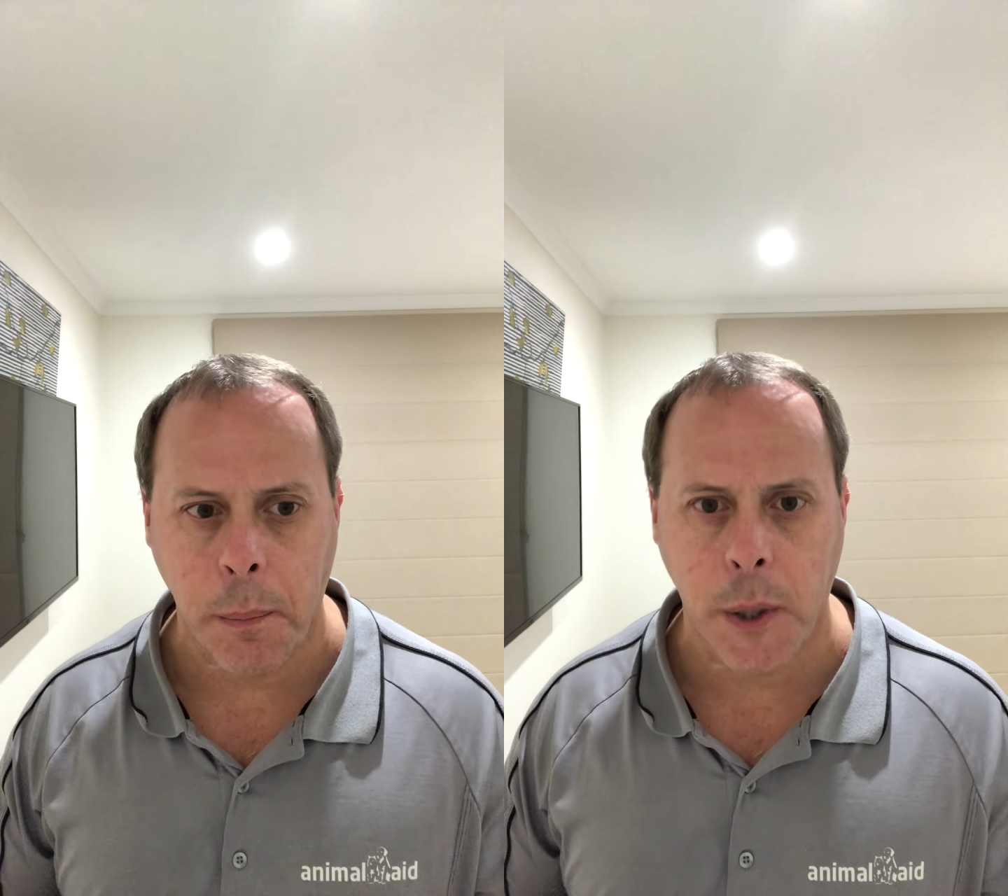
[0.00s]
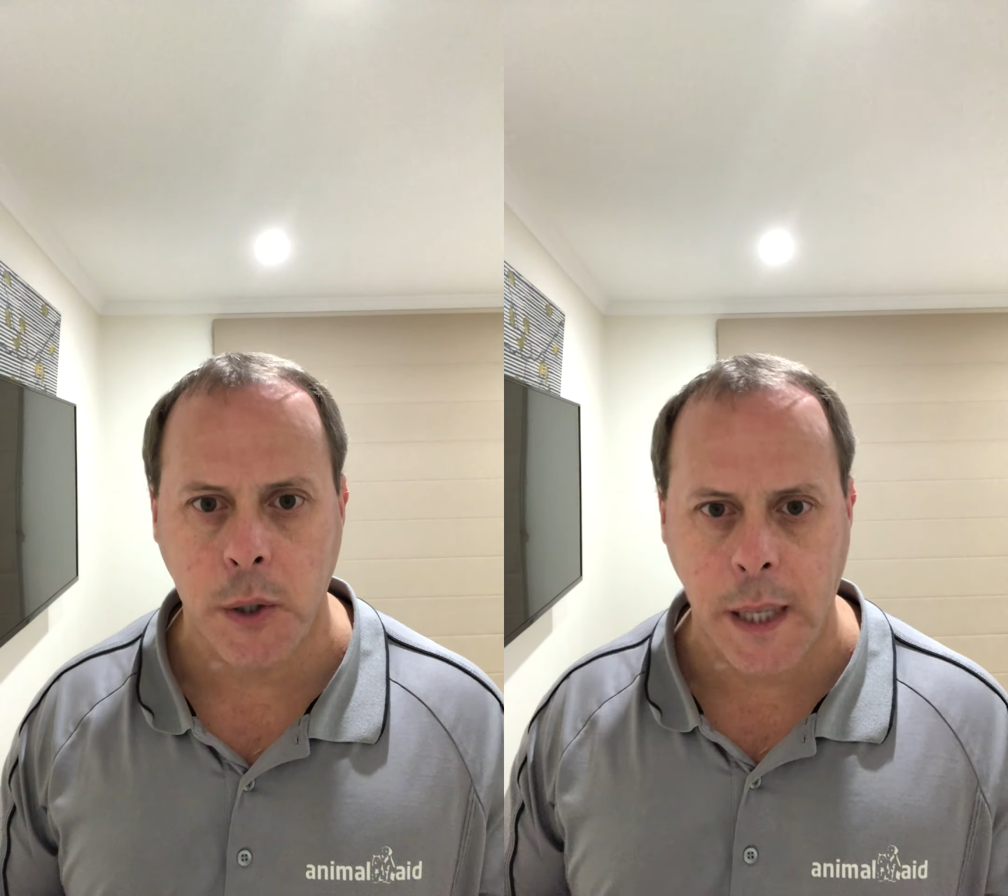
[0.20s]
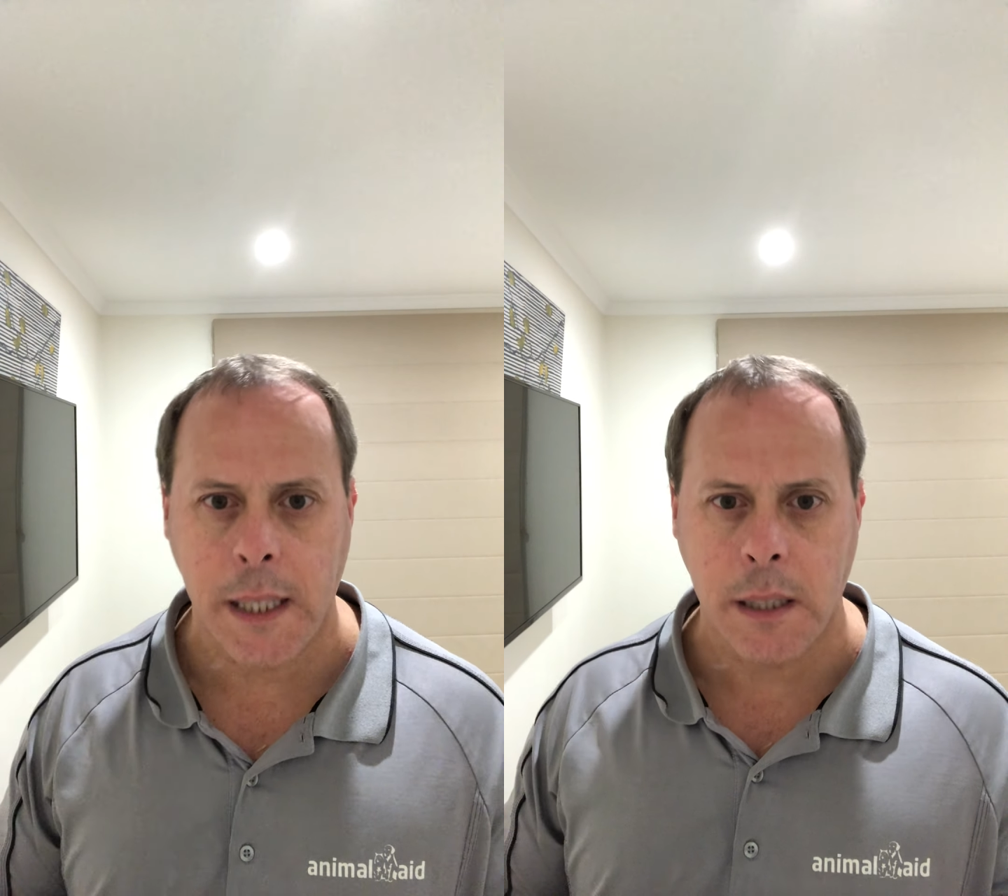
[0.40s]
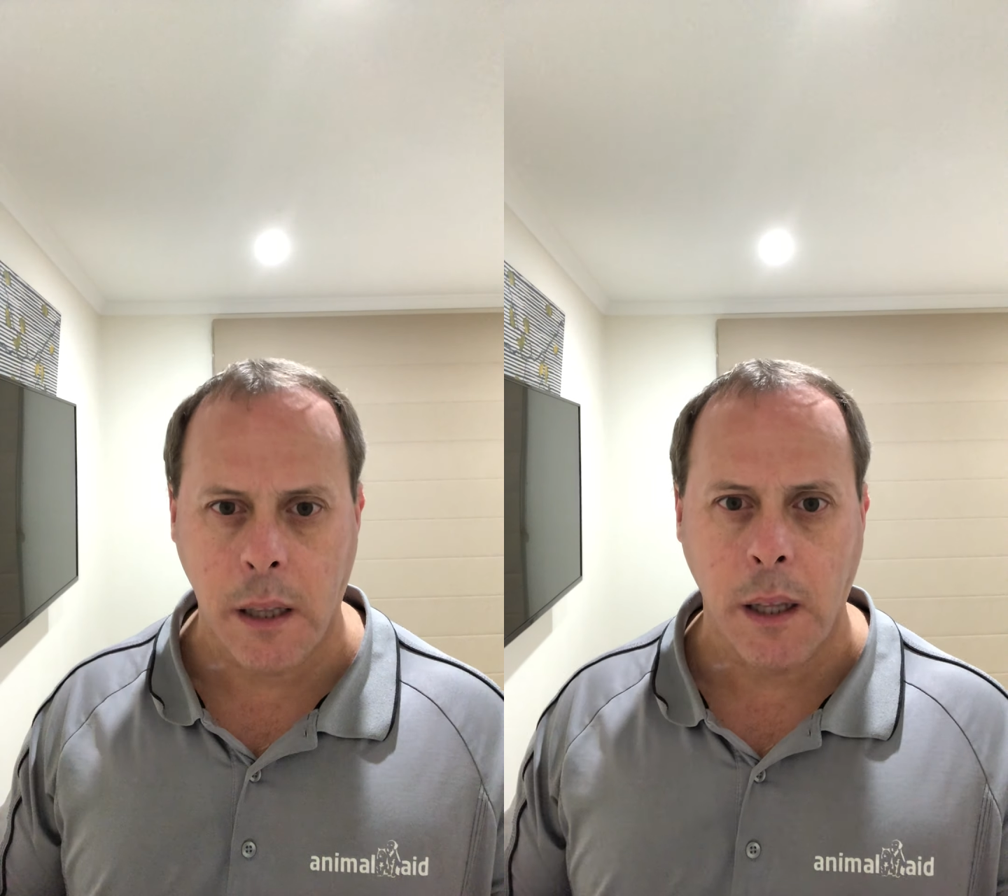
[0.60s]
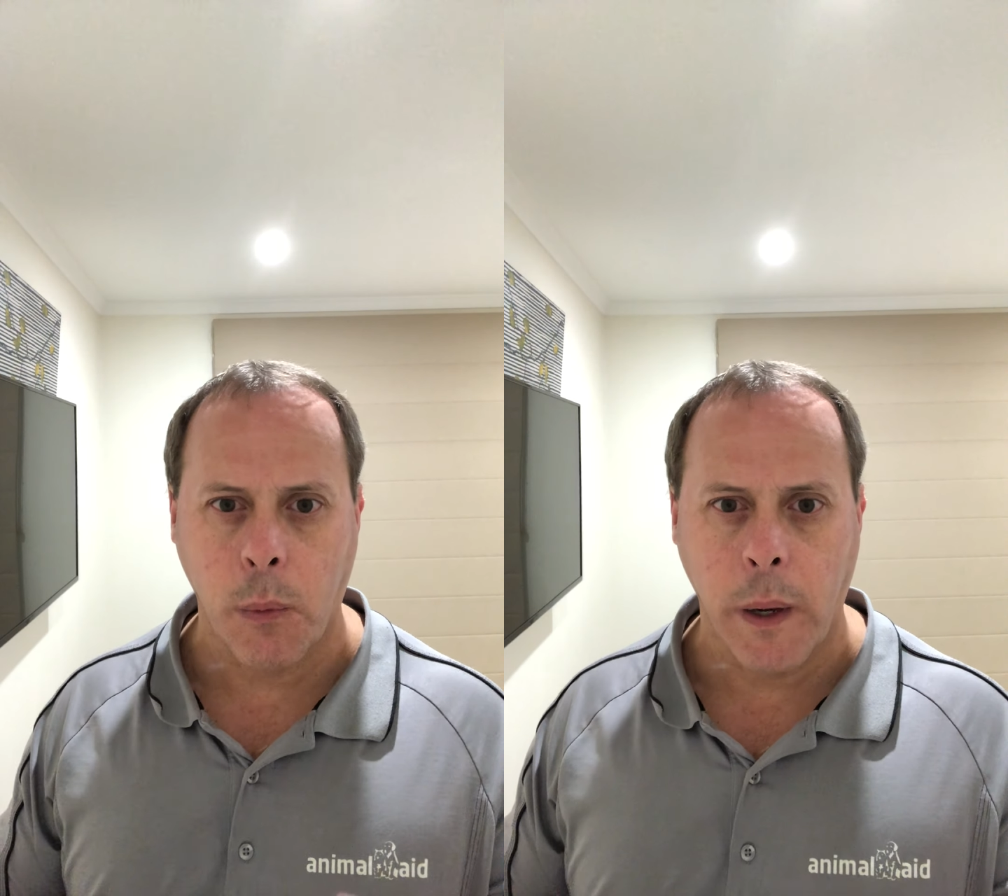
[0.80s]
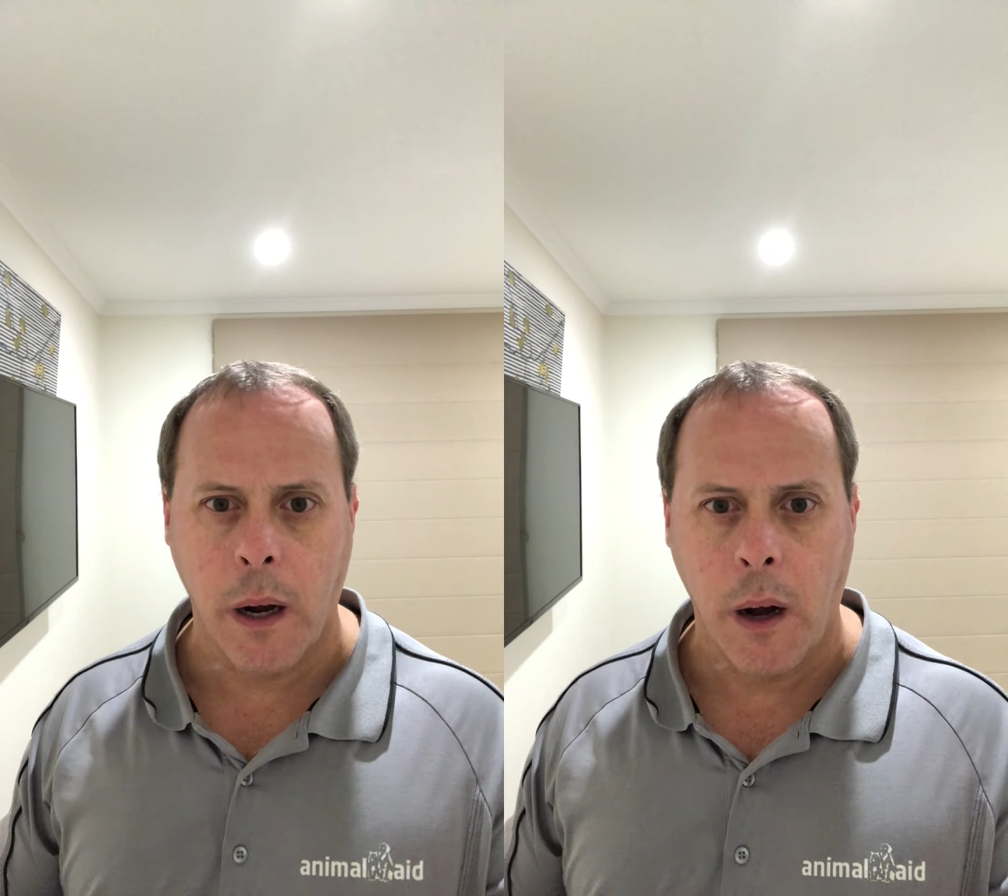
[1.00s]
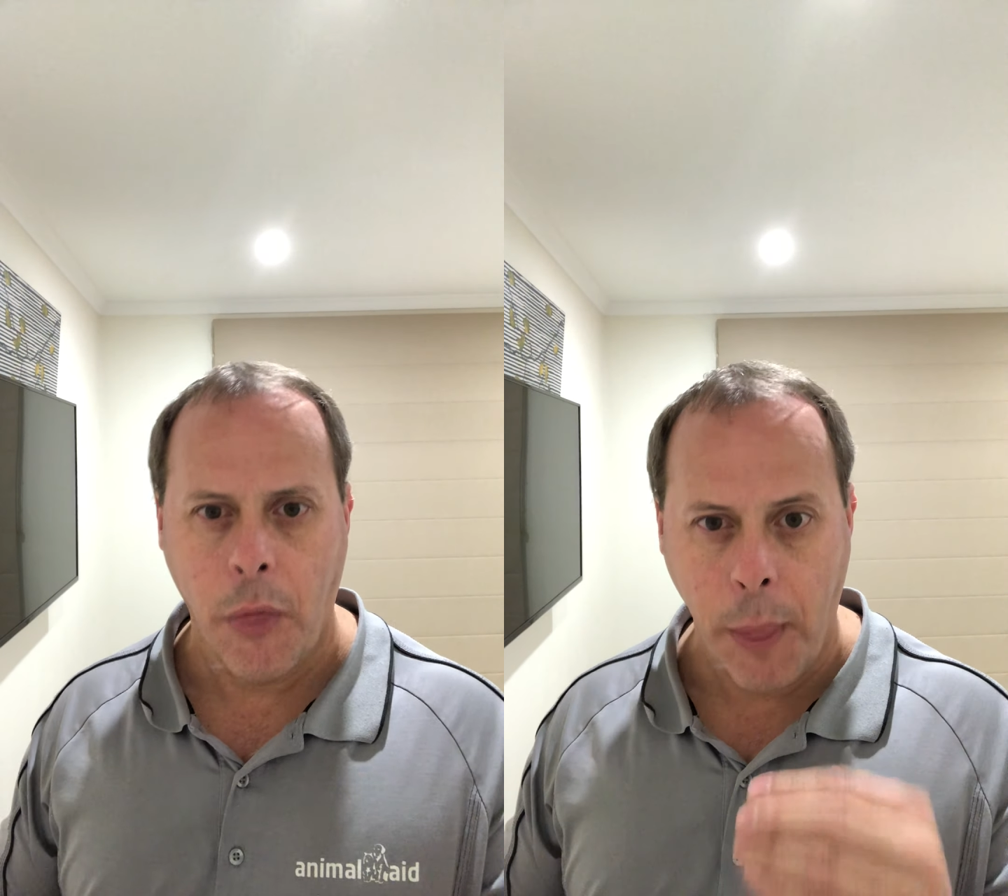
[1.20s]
because that's the thing we are